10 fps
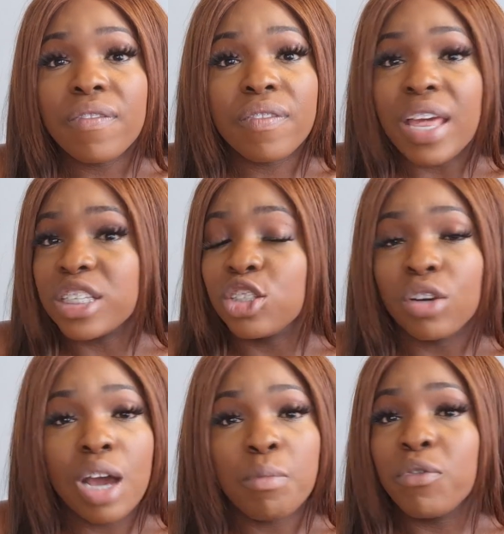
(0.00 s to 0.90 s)
that's
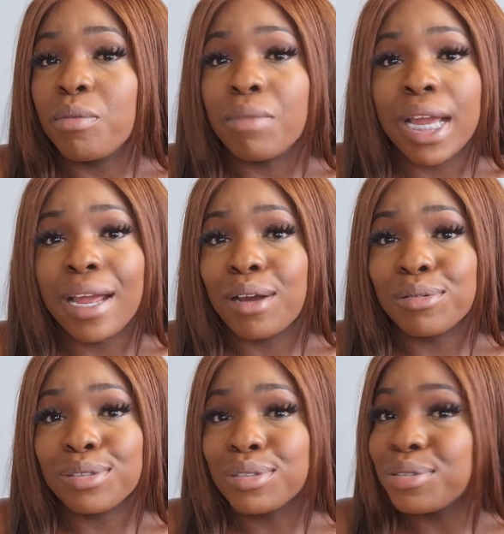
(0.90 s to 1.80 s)
not coming from my
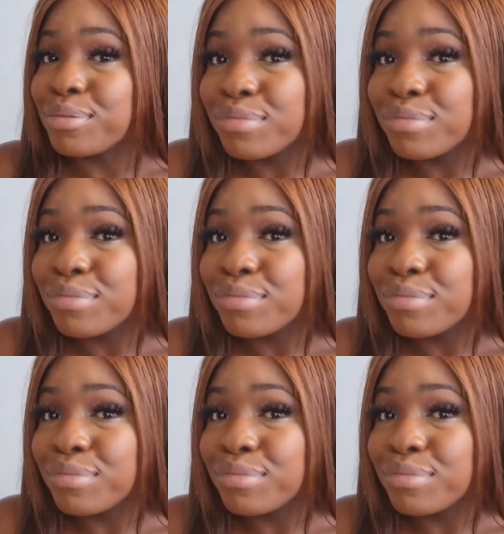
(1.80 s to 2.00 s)
house.